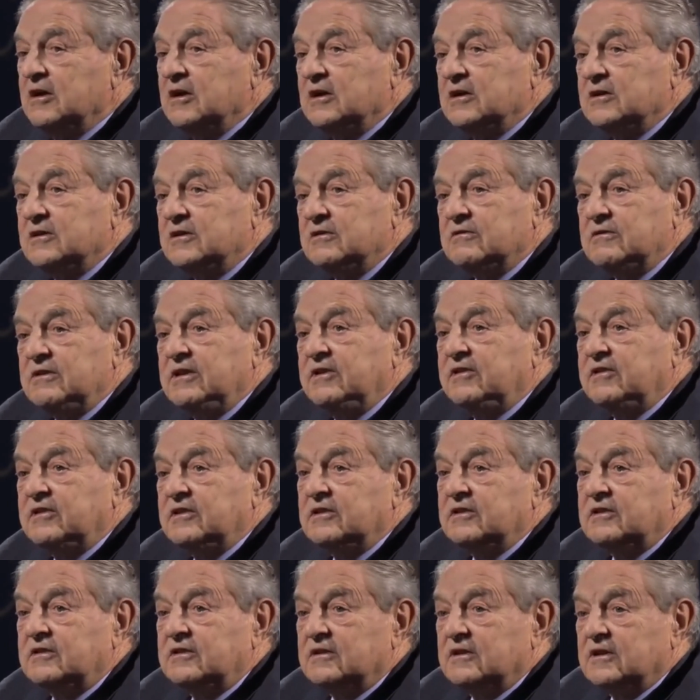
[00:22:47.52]
The
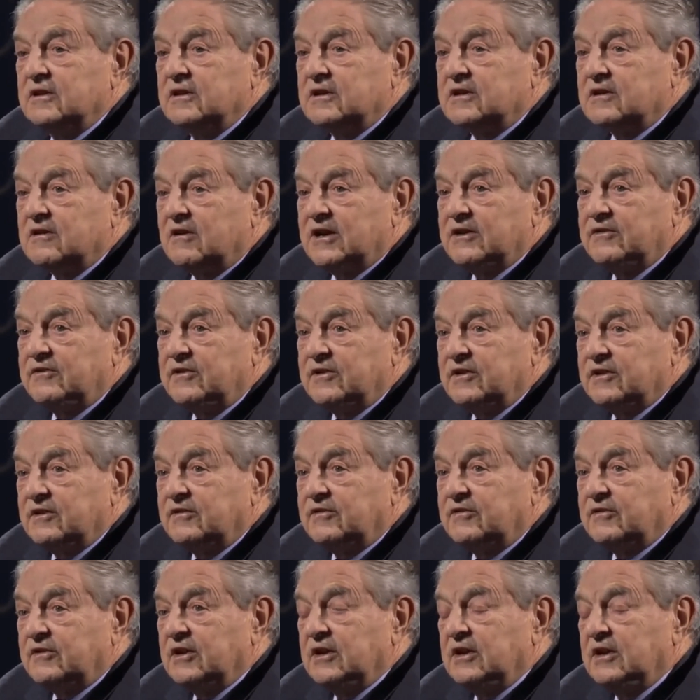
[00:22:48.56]
recent
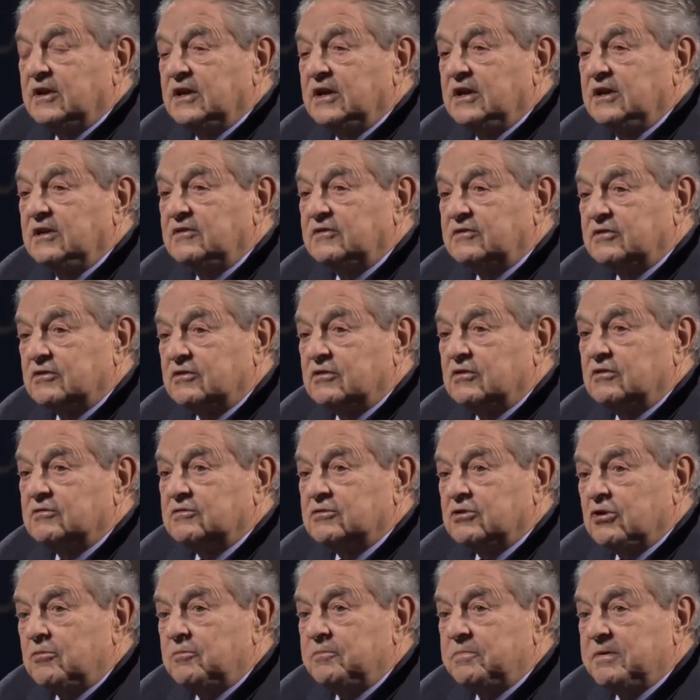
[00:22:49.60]
crisis is
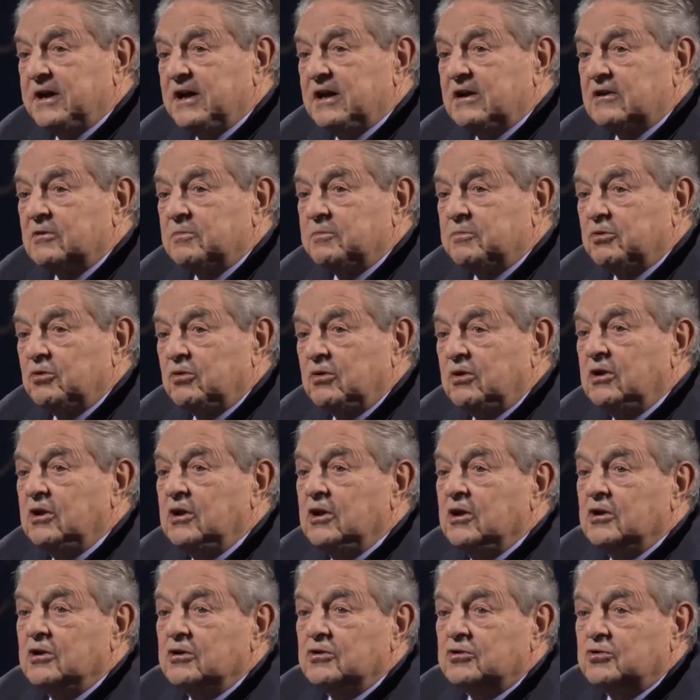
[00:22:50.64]
comparable
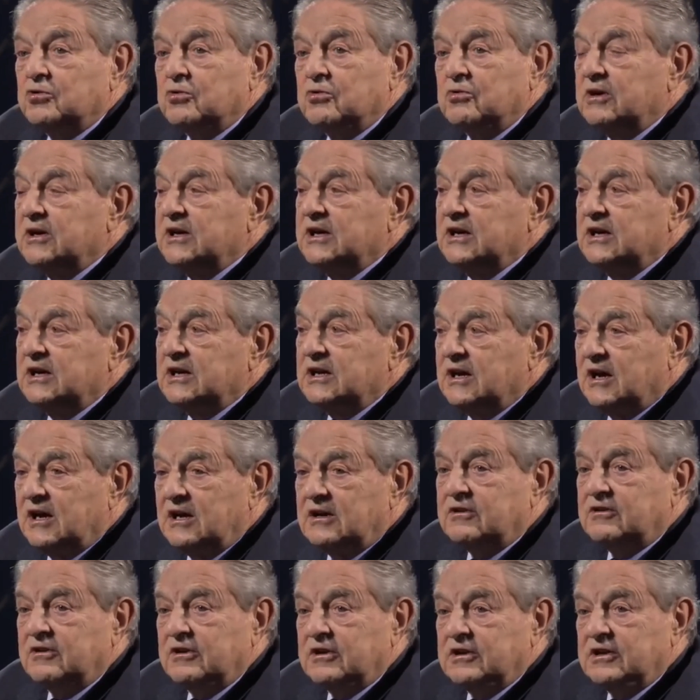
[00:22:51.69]
to a
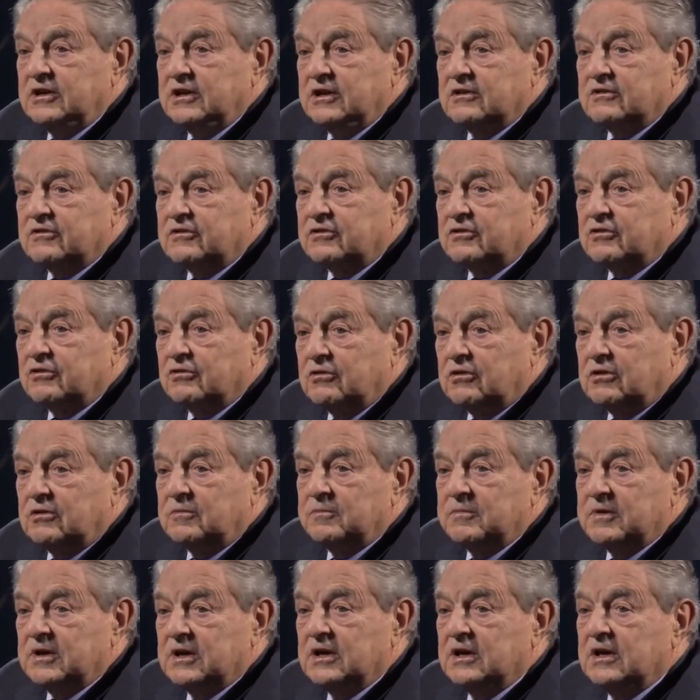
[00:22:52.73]
100-year
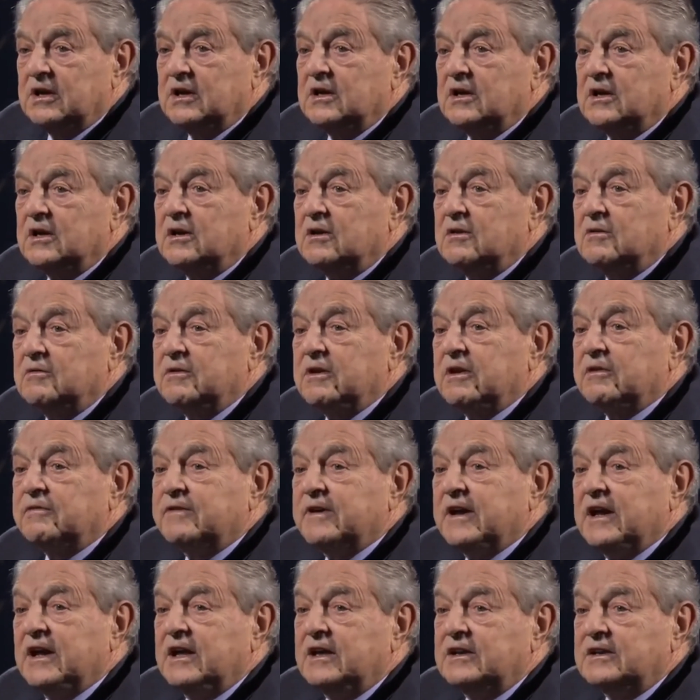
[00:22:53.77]
storm. We have
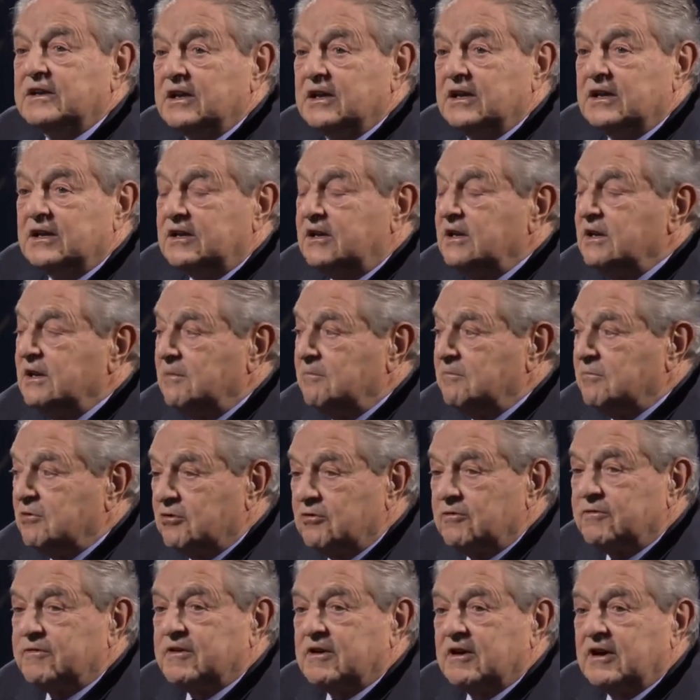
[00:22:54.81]
had a number
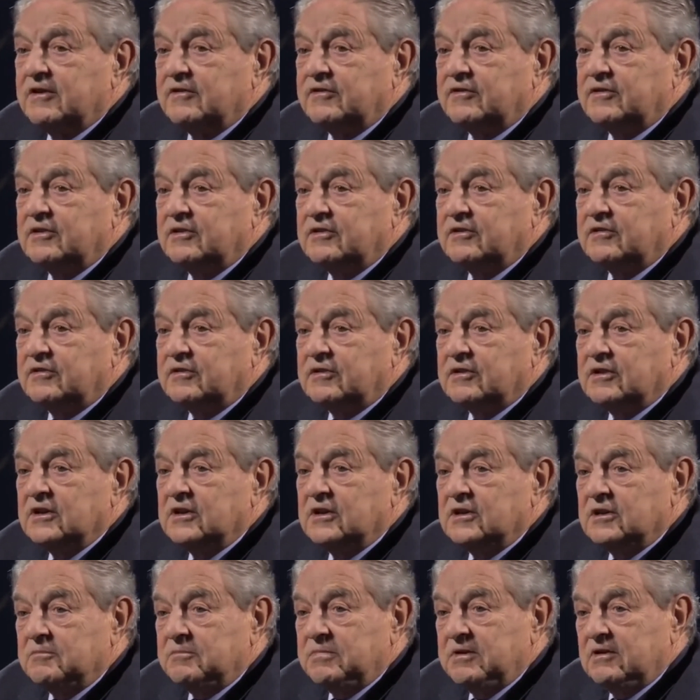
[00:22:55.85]
of crises
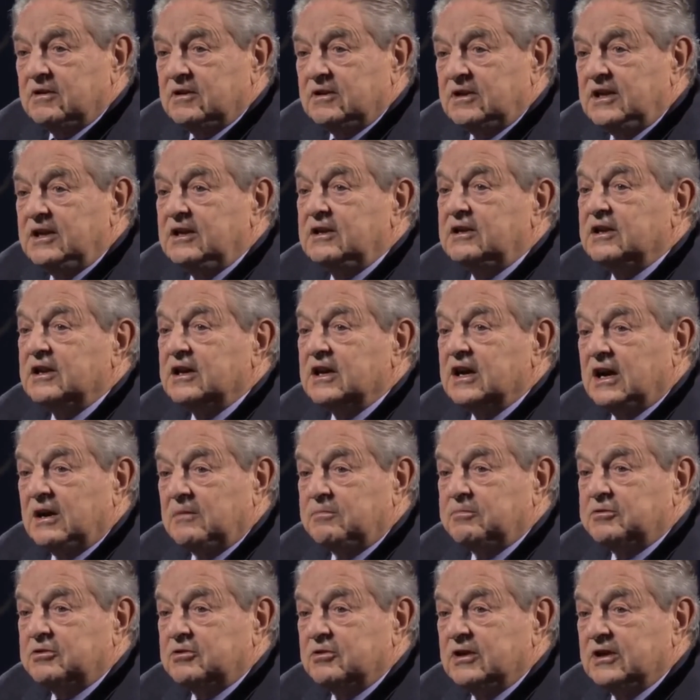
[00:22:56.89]
leading
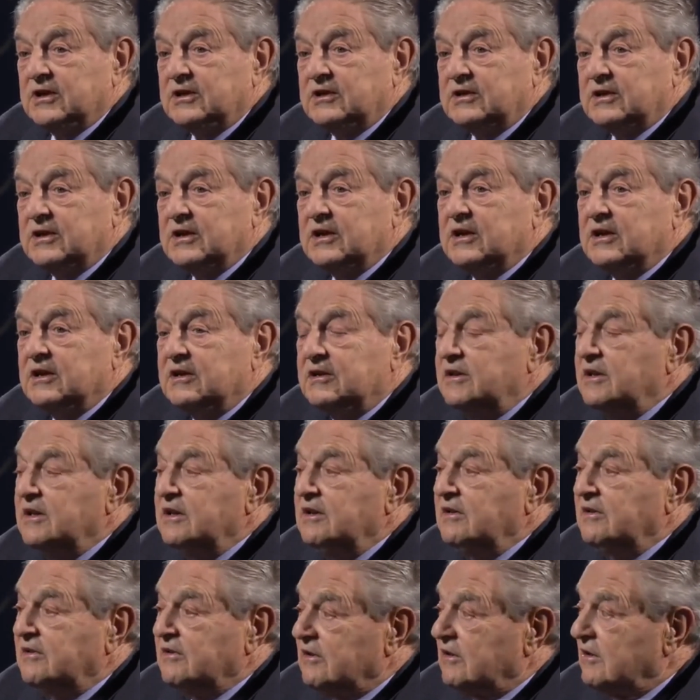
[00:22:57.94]
up to it.
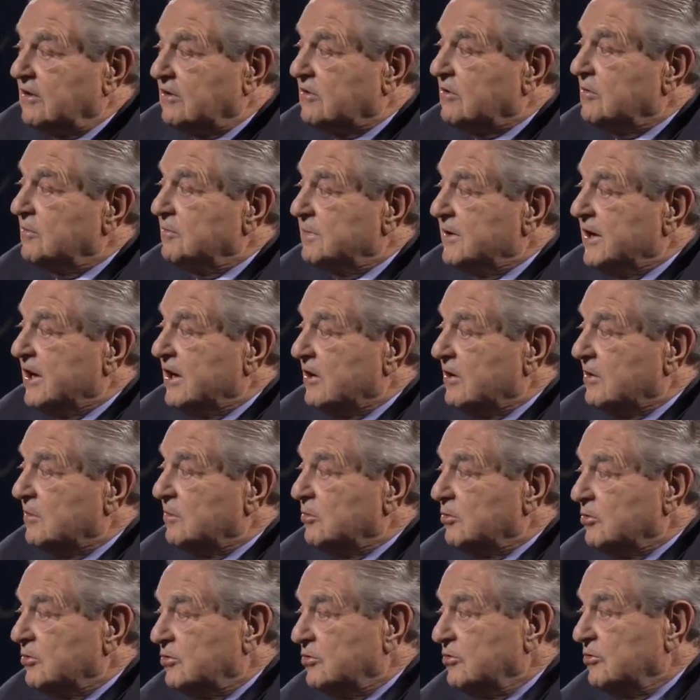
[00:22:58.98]
These are
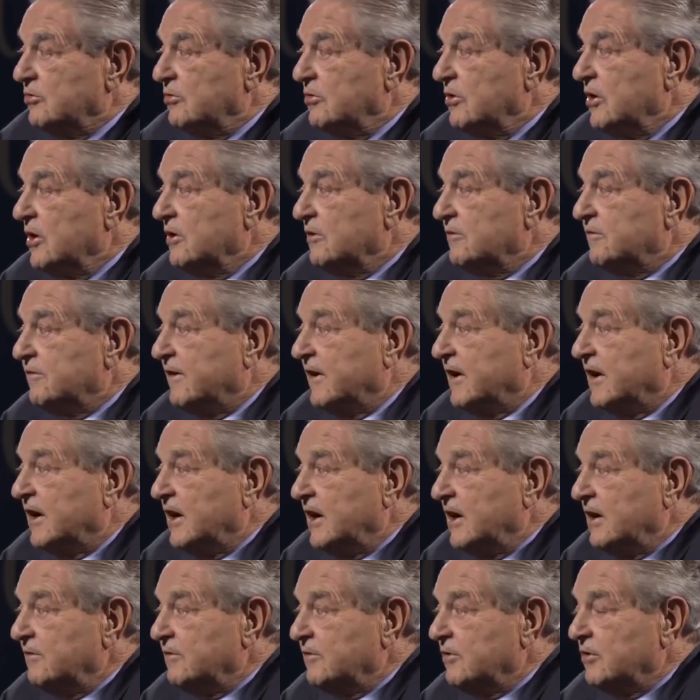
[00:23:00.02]
comparable to
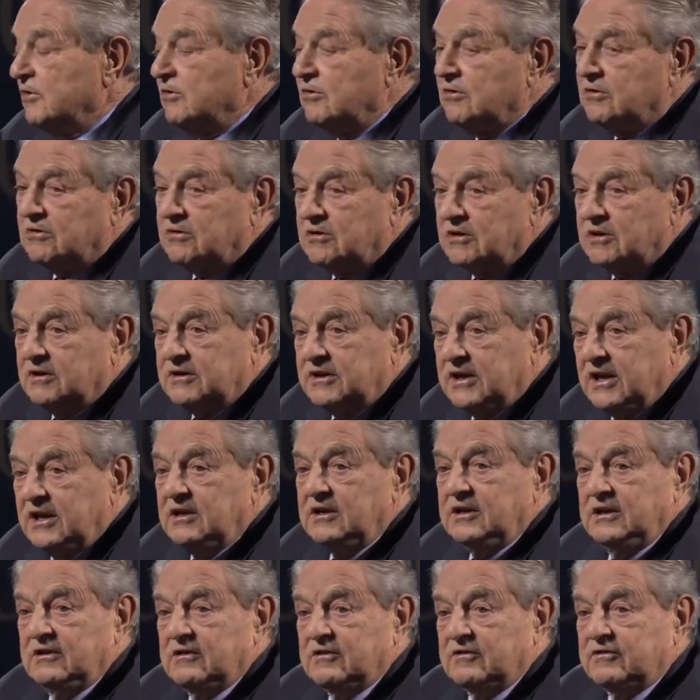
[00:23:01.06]
5 or
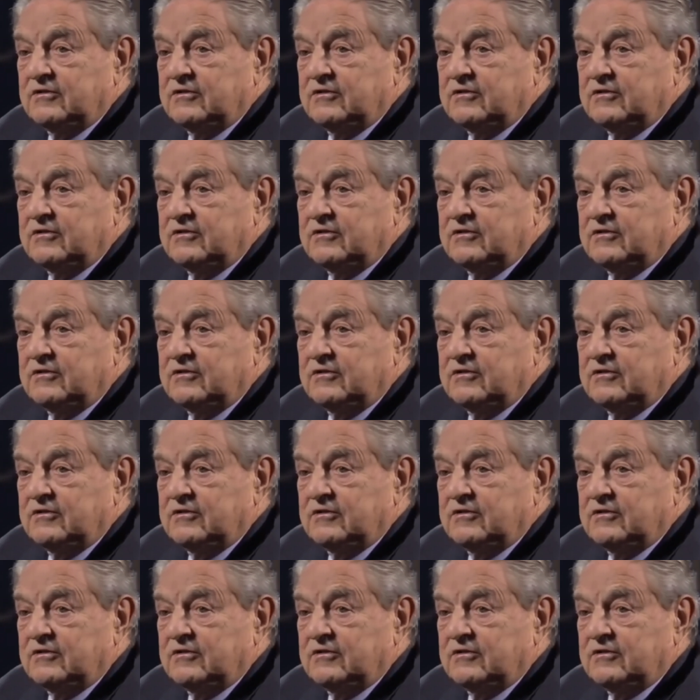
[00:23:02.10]
10-year